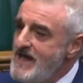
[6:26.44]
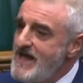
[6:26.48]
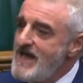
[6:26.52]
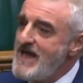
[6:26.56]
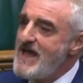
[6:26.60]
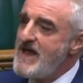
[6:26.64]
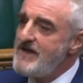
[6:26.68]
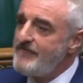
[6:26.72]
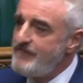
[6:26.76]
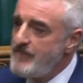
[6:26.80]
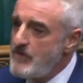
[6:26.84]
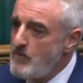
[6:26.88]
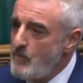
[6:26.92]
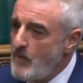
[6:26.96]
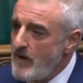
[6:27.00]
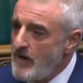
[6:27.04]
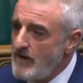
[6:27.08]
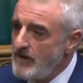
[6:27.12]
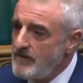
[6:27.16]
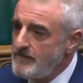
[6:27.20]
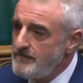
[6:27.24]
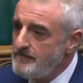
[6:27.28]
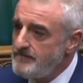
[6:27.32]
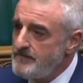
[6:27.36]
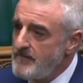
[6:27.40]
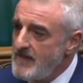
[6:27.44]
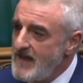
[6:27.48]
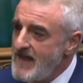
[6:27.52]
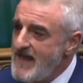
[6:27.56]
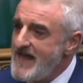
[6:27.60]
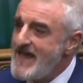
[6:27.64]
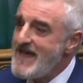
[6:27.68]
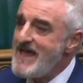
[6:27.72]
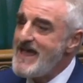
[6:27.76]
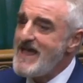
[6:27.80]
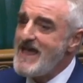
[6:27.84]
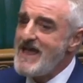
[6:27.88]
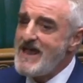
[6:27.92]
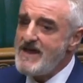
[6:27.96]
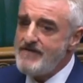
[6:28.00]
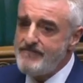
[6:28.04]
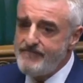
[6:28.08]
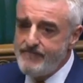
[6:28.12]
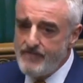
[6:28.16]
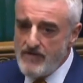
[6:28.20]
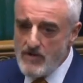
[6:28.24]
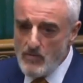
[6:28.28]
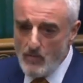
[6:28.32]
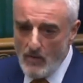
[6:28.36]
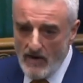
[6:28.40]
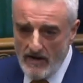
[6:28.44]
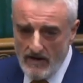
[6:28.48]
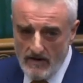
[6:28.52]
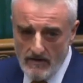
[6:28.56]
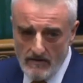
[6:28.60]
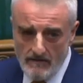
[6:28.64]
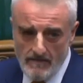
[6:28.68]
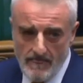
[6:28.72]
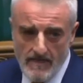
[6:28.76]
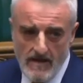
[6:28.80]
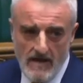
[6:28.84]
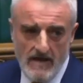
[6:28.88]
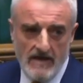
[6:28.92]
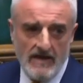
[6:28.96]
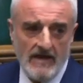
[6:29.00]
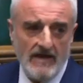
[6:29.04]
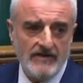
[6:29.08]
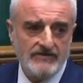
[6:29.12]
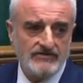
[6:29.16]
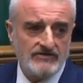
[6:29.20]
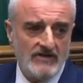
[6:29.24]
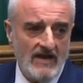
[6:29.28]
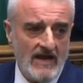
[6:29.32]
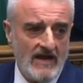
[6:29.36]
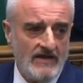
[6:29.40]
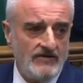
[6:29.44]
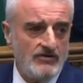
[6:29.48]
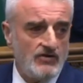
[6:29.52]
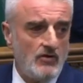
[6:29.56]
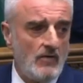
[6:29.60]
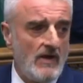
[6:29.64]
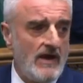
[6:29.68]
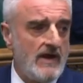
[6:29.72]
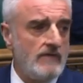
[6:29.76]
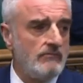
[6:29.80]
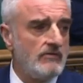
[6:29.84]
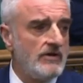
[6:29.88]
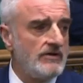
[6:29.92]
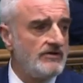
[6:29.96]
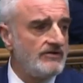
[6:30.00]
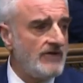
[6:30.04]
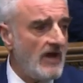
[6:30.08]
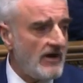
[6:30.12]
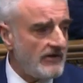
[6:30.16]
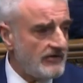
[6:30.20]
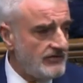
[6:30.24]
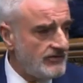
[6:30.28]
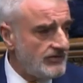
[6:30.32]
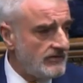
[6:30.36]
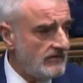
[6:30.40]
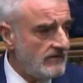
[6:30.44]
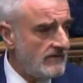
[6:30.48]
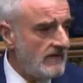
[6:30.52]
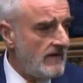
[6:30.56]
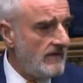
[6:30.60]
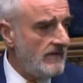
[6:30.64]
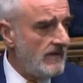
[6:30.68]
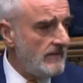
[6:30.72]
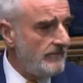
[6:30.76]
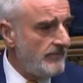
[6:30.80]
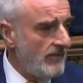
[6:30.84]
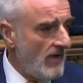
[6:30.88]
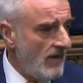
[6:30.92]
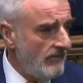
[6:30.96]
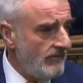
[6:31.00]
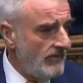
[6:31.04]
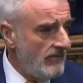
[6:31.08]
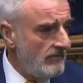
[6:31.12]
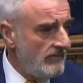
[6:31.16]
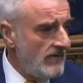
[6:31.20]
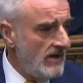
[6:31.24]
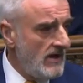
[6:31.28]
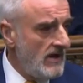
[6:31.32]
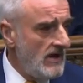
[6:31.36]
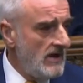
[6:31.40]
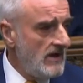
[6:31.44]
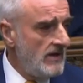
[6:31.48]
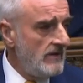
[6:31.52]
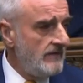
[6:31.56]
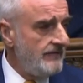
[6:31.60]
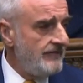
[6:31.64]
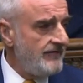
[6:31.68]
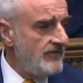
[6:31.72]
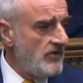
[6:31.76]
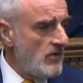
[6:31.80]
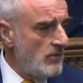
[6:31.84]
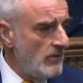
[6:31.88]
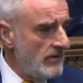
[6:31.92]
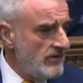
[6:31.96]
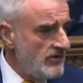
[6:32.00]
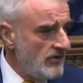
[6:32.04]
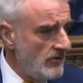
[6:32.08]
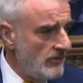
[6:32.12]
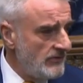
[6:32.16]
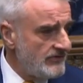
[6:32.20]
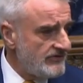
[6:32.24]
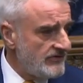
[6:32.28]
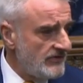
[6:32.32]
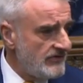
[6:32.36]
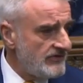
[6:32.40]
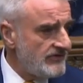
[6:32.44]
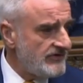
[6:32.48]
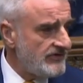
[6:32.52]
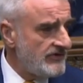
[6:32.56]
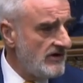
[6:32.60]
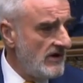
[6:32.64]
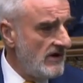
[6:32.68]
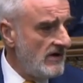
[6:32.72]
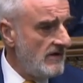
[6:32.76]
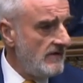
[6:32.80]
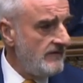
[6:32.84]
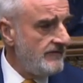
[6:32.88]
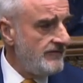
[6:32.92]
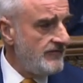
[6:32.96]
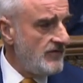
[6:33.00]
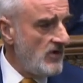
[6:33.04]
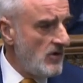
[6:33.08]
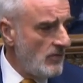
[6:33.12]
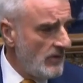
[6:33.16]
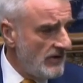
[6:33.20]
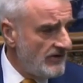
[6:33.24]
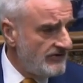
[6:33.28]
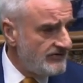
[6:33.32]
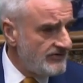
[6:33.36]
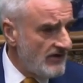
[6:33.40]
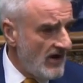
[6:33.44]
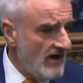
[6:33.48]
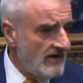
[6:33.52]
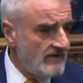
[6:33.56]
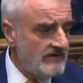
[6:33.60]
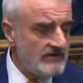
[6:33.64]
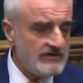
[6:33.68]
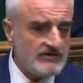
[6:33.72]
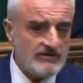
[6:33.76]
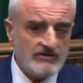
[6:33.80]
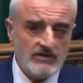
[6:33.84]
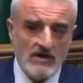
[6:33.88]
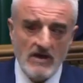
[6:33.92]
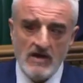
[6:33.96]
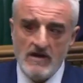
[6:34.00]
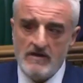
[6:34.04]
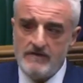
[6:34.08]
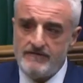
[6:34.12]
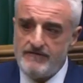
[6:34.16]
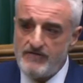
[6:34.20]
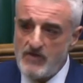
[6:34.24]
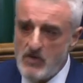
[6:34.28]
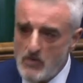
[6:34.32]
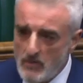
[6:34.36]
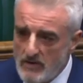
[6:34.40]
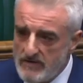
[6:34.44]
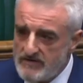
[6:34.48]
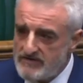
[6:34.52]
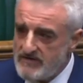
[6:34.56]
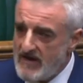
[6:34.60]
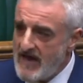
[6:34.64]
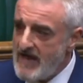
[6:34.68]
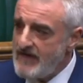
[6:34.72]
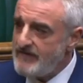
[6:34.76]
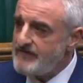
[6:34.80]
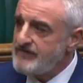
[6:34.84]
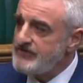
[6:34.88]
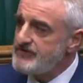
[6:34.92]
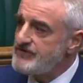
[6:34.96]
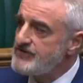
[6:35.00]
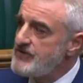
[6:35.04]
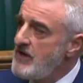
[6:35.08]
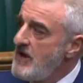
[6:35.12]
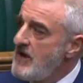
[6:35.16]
Everywhere, it has led to a reduction in the problem. Fewer users, fewer drugs, fewer deaths,